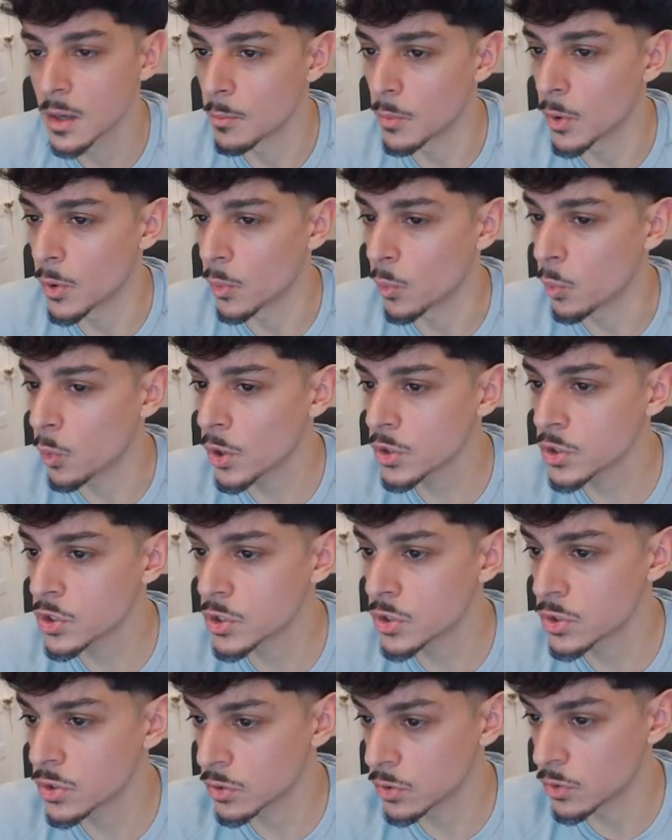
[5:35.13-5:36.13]
but
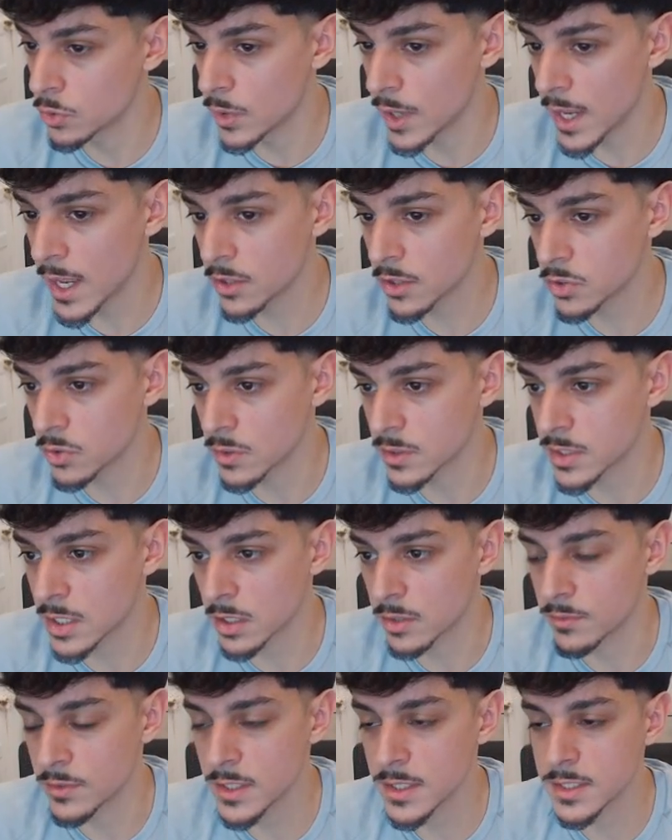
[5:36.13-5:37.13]
once you enter inside
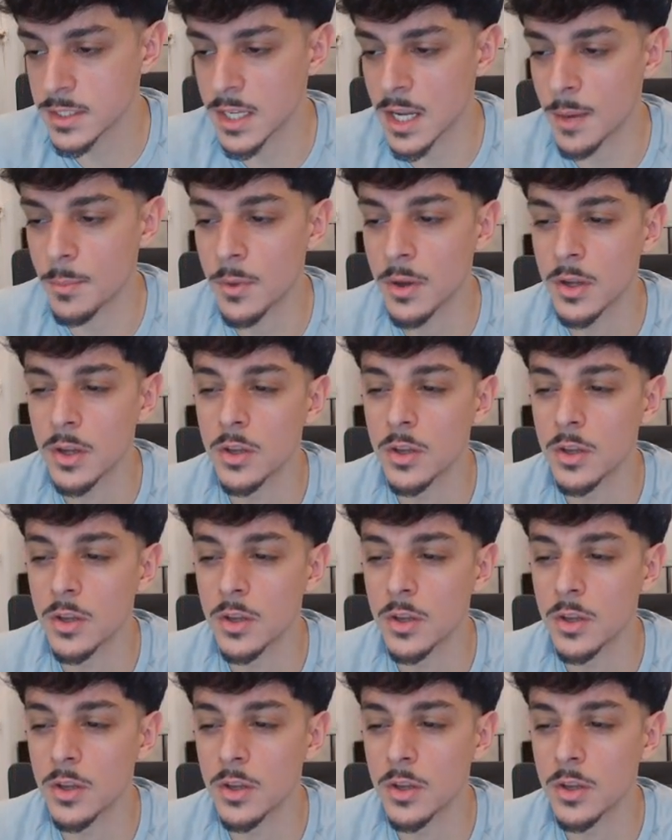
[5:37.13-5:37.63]
of this gap,